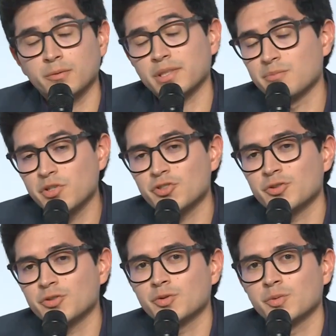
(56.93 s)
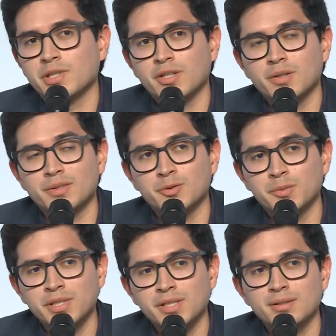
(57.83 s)
ambitioned to
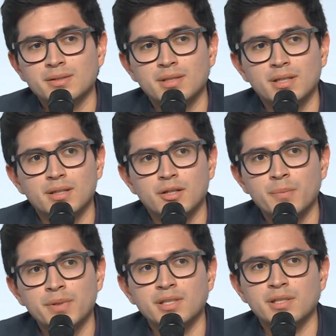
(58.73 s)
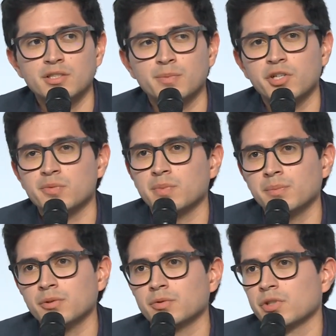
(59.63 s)
be the company that inspires
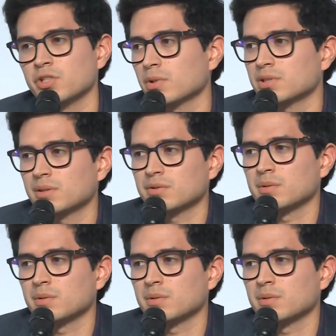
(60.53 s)
people to reach what seems